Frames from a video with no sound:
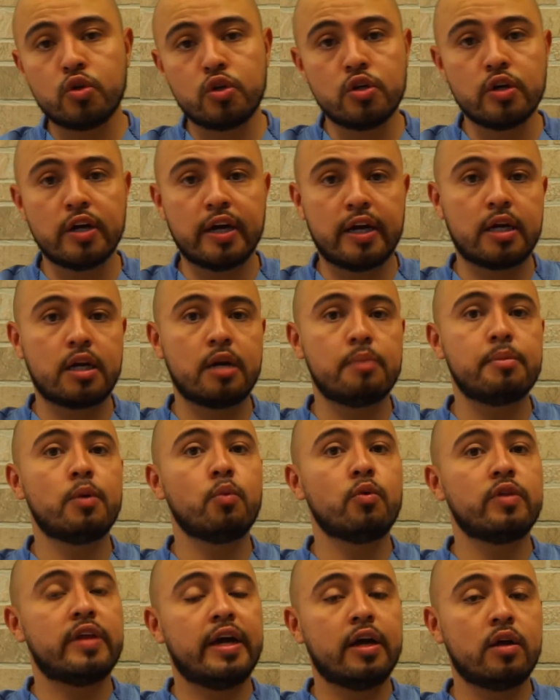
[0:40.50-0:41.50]
you gotta come in
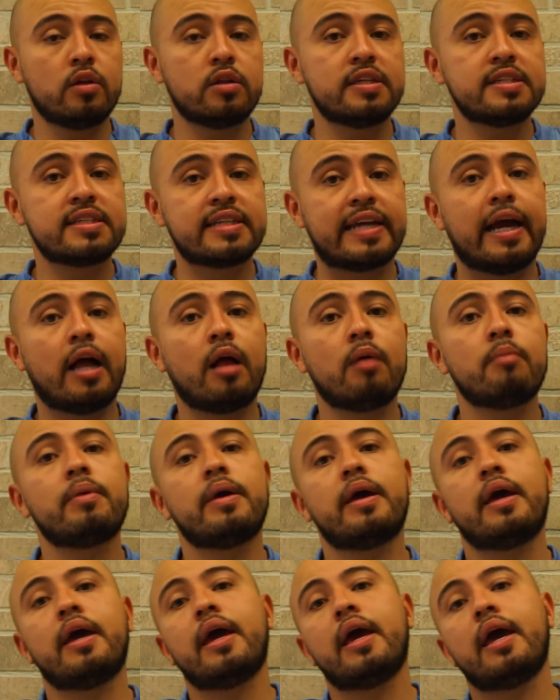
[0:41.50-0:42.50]
with a healthy scalp
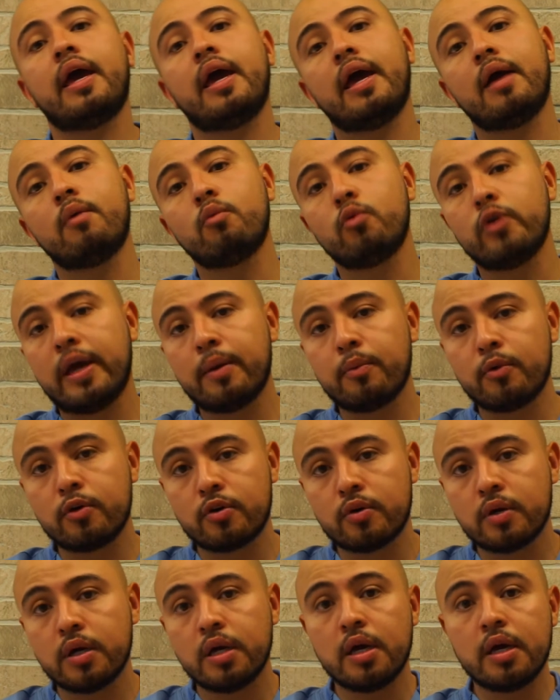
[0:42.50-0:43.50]
and we're able
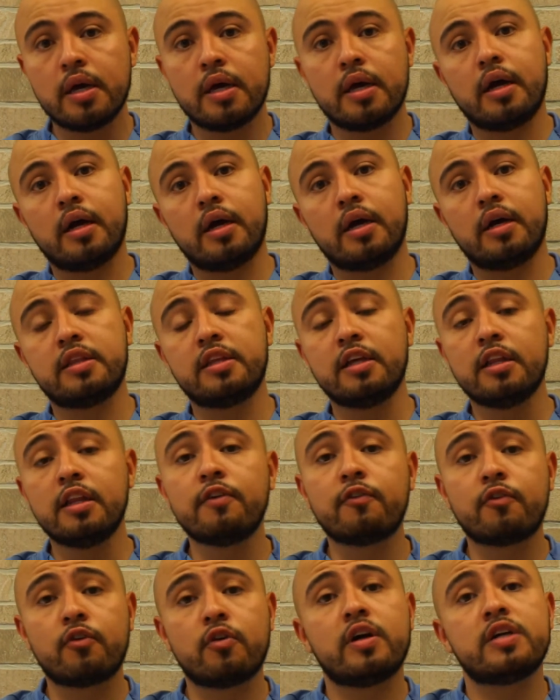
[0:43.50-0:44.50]
to
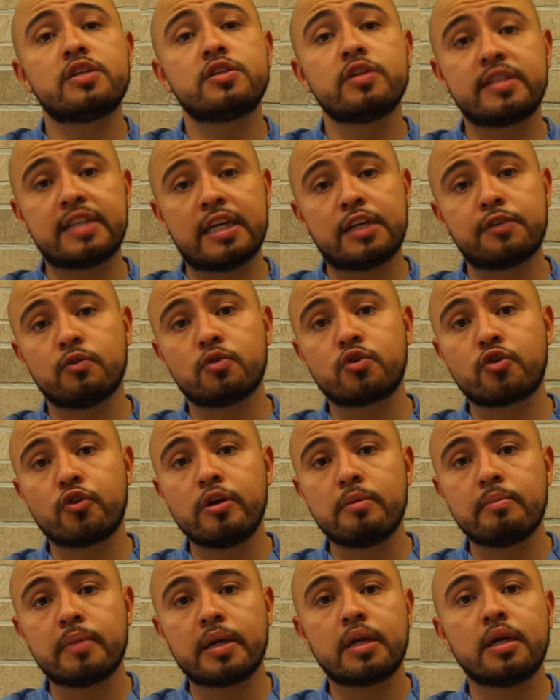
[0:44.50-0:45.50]
deliver a successful
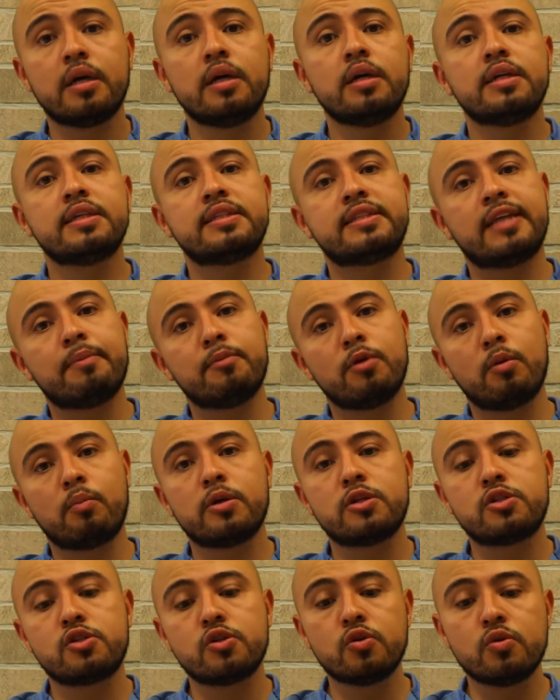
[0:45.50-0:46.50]
treatment. Step
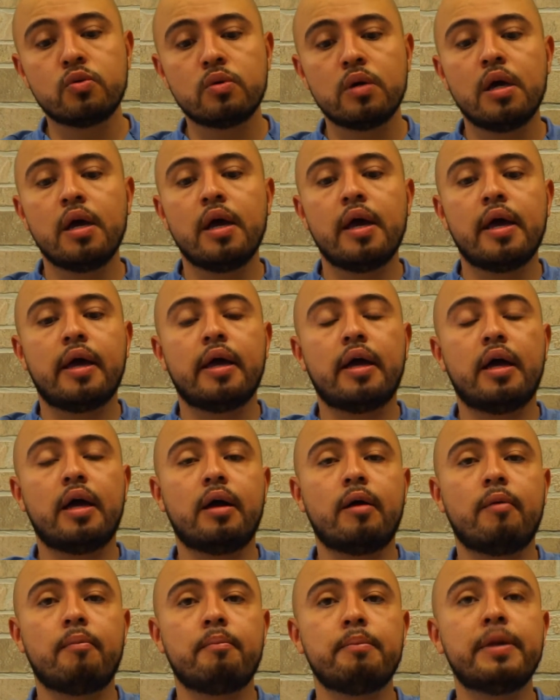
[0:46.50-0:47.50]
number two,
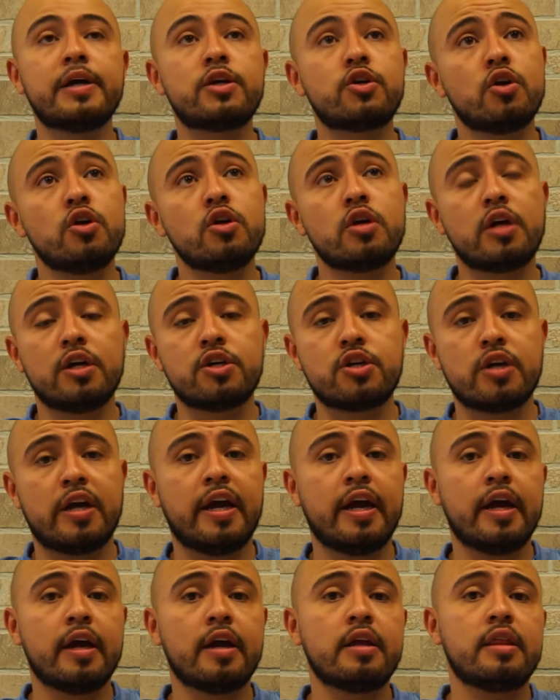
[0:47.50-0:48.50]
make sure you cut your
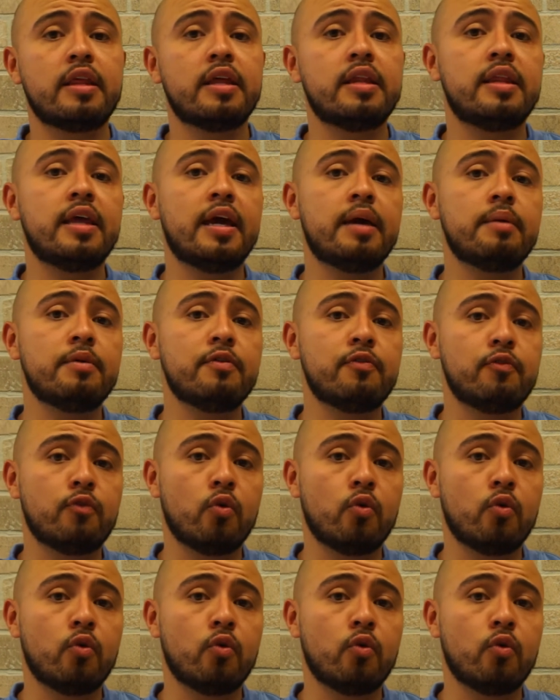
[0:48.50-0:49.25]
hair the day